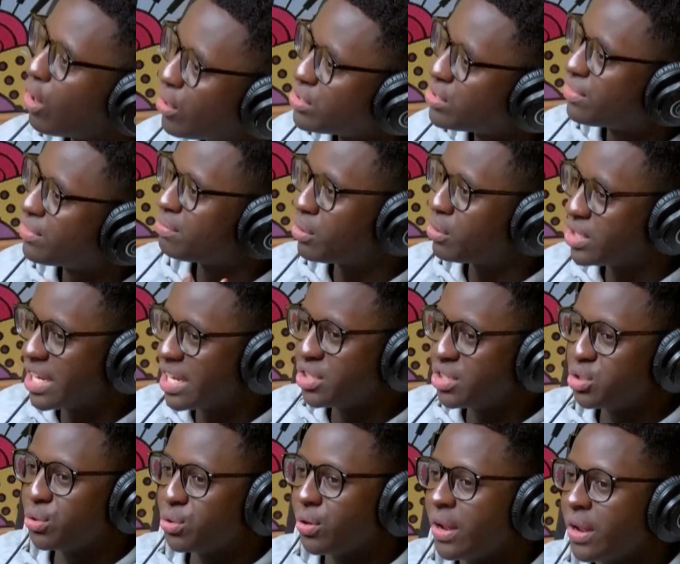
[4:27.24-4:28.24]
lot of
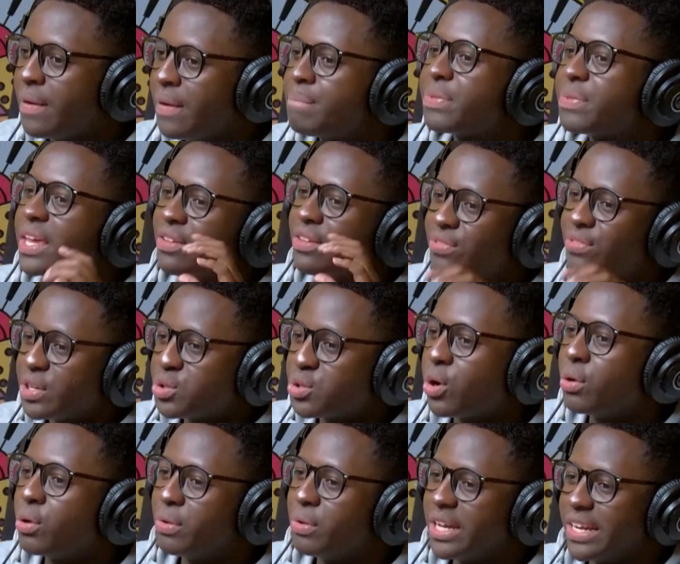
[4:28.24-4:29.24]
potential. If
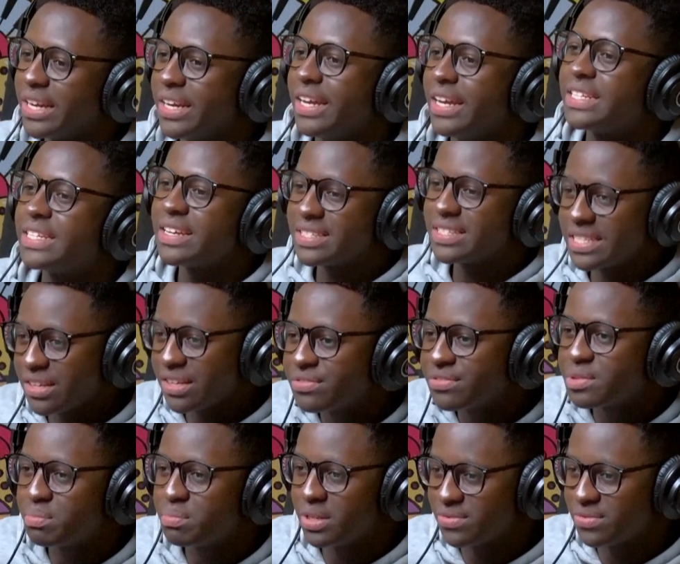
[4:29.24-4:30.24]
at all we create a
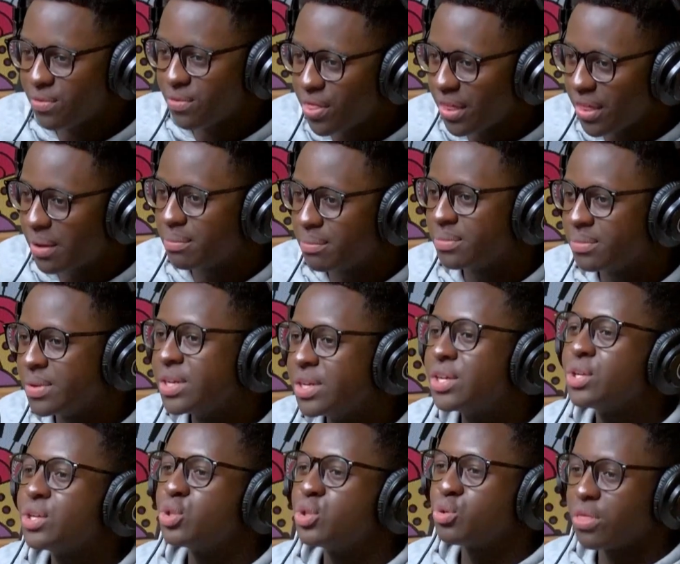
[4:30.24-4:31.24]
safe space for them,
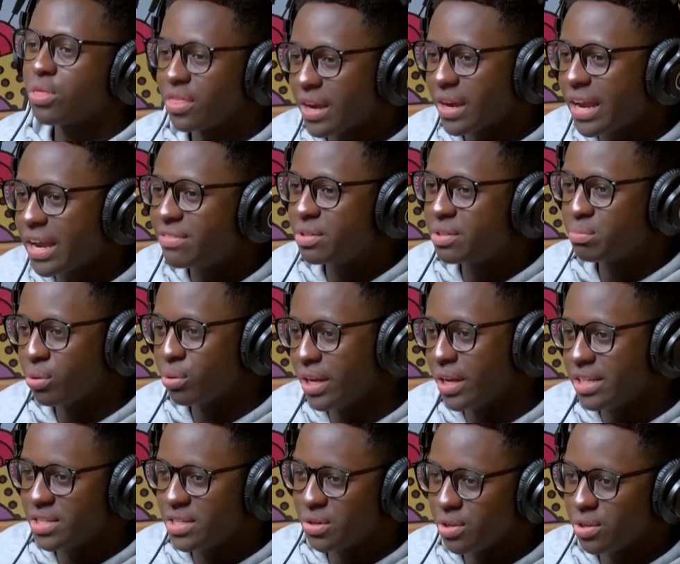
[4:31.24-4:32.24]
mm-hmm, to thrive in
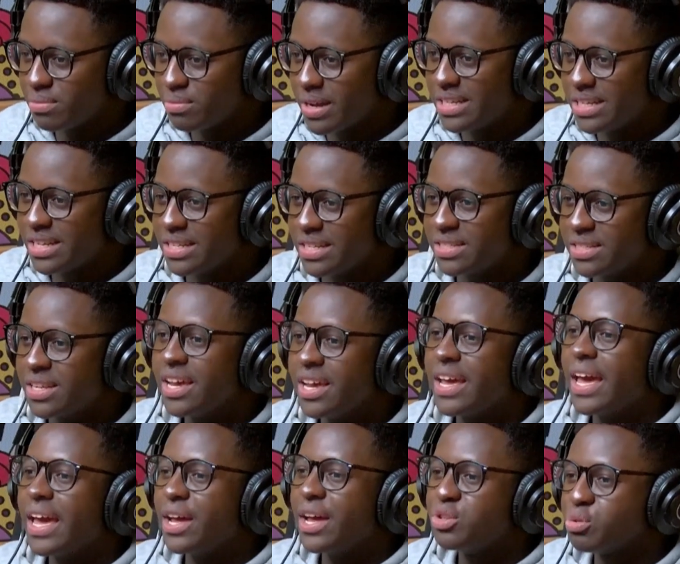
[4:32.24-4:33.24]
political matters
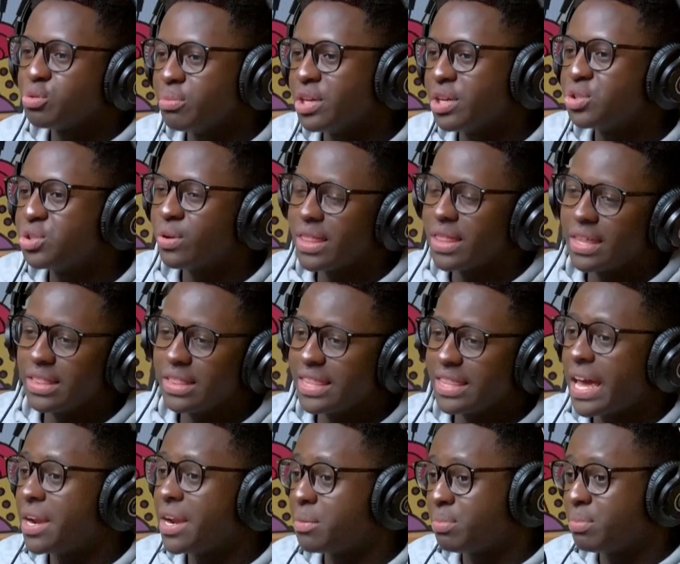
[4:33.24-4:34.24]
and to make sure
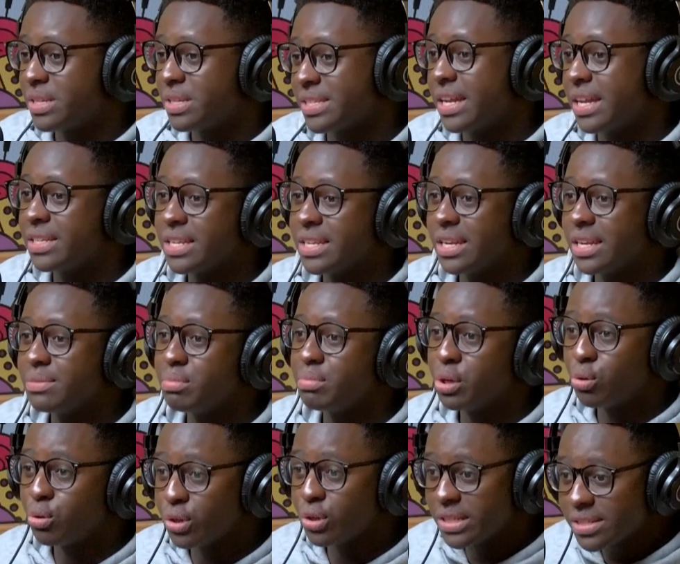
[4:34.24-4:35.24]
that they are represented.
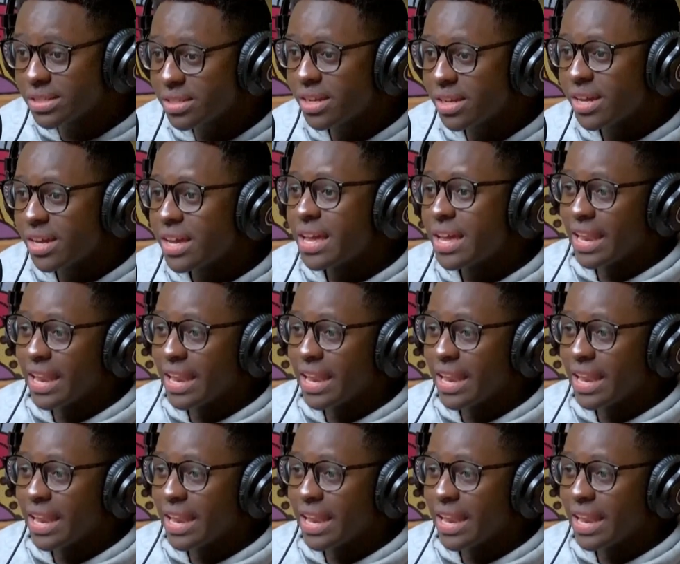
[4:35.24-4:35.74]
Because,